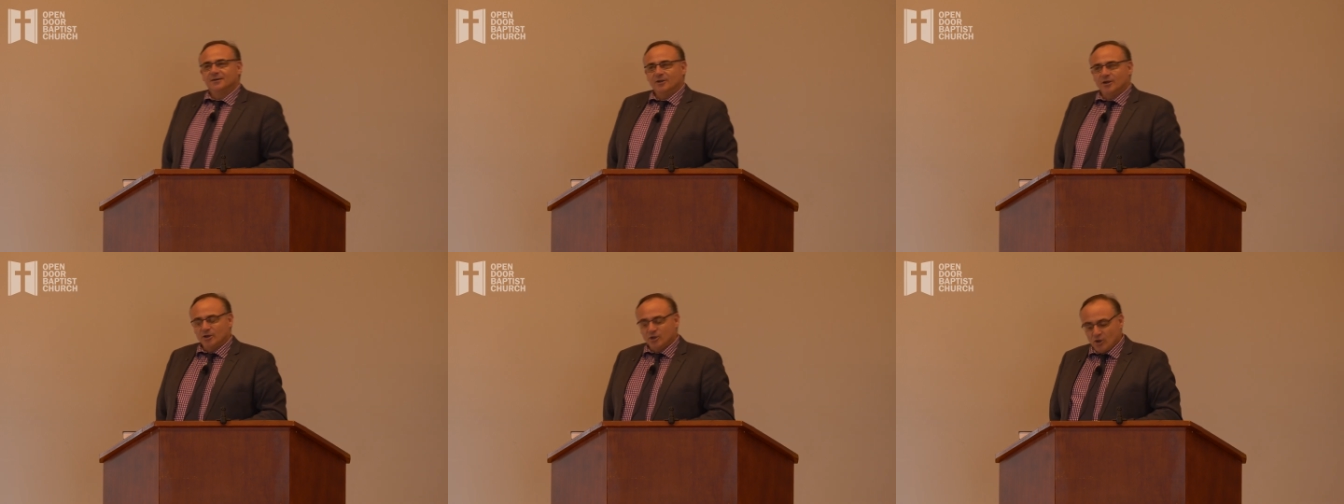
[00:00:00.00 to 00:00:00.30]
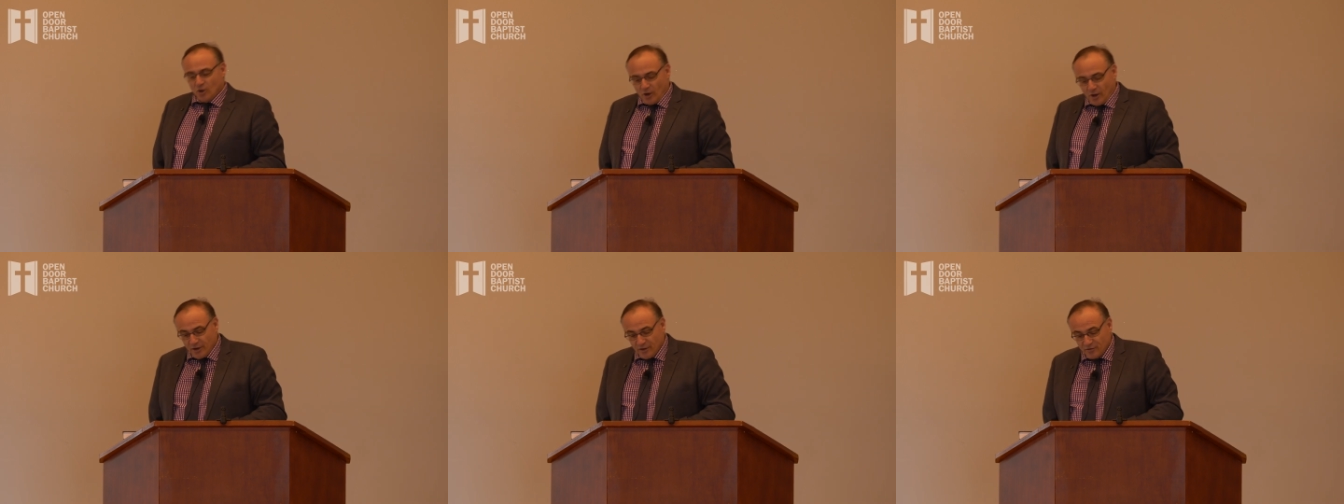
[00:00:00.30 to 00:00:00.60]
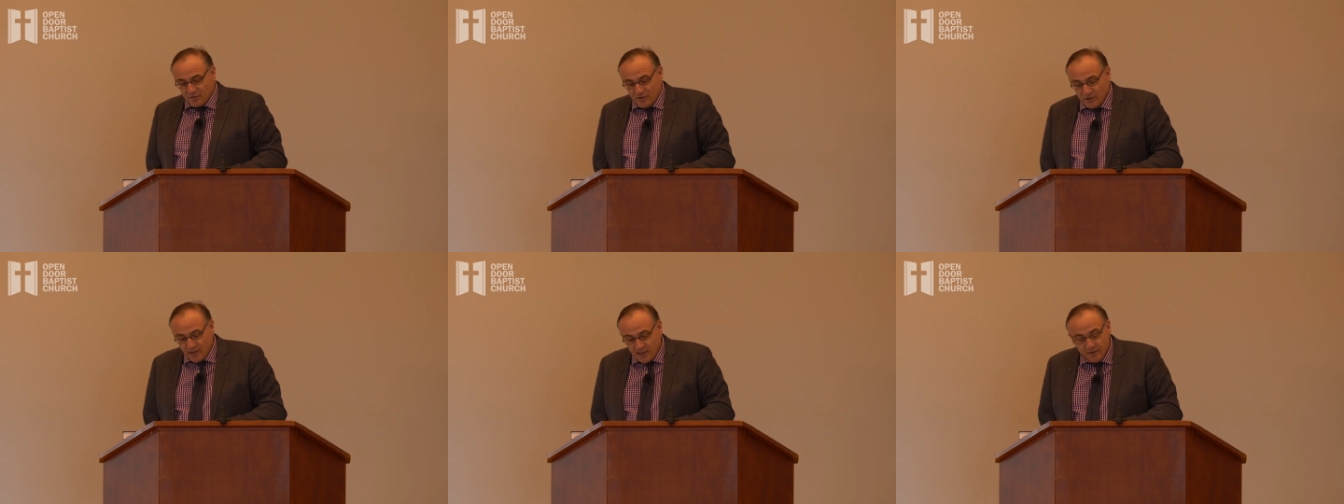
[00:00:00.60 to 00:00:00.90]
Now, God
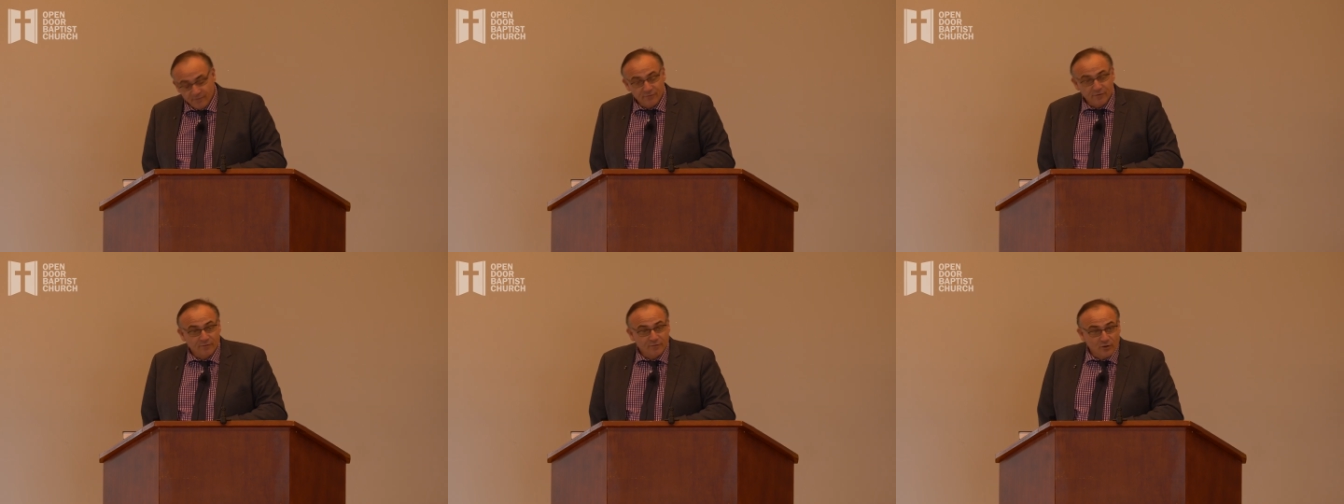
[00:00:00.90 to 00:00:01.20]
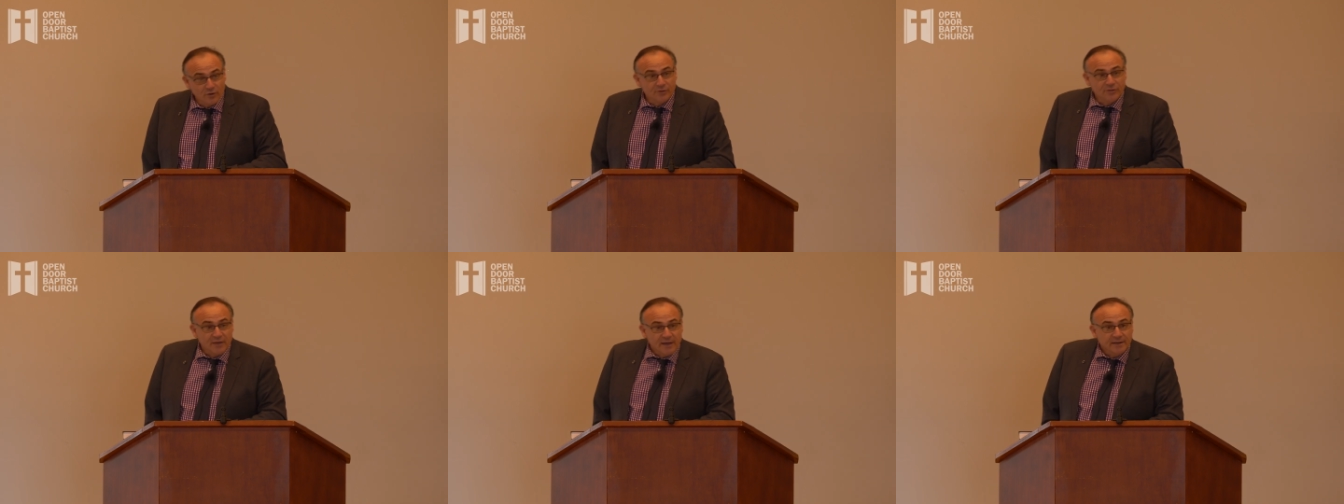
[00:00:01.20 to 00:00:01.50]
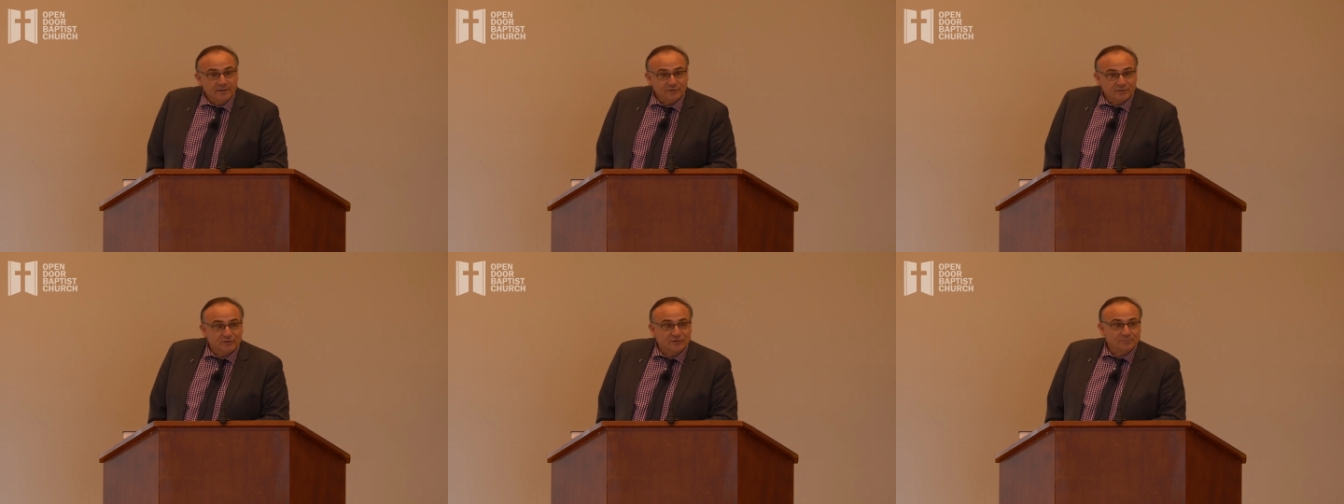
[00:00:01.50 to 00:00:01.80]
is the giver of good
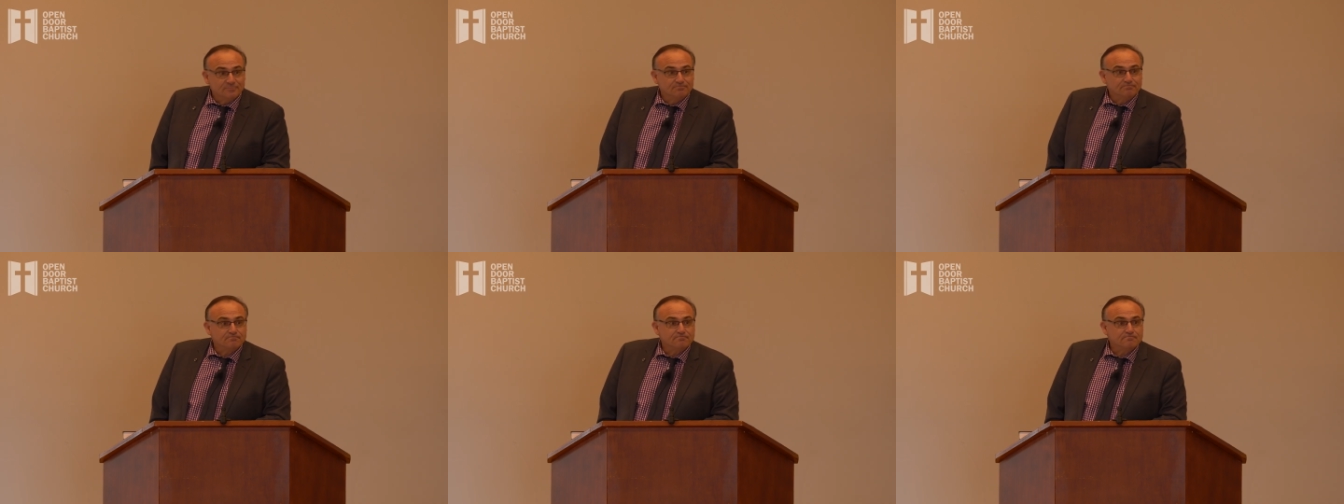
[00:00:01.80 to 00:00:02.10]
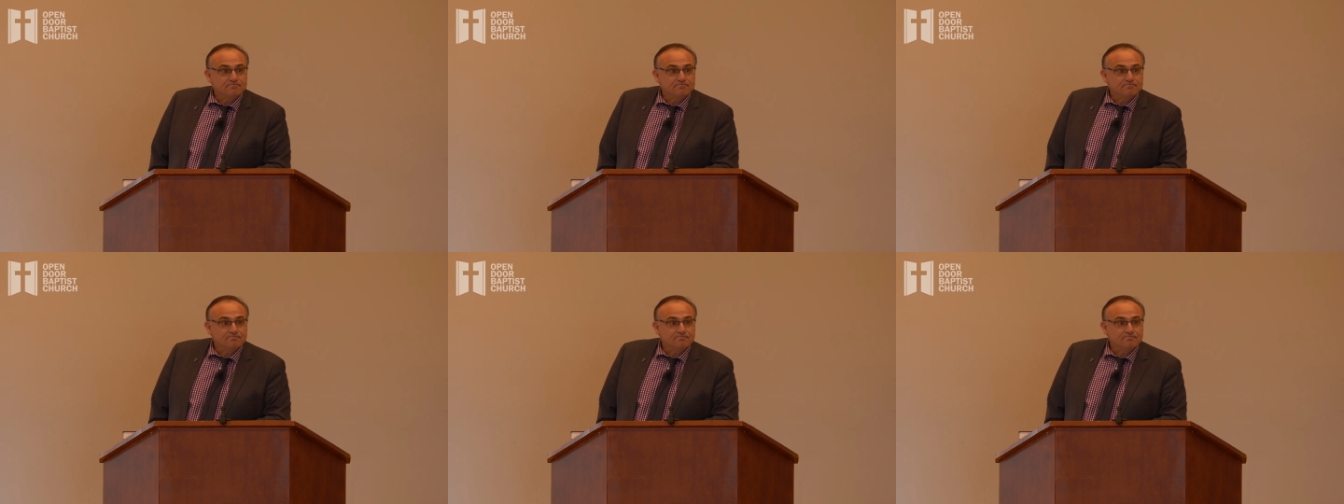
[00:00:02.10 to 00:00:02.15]
things.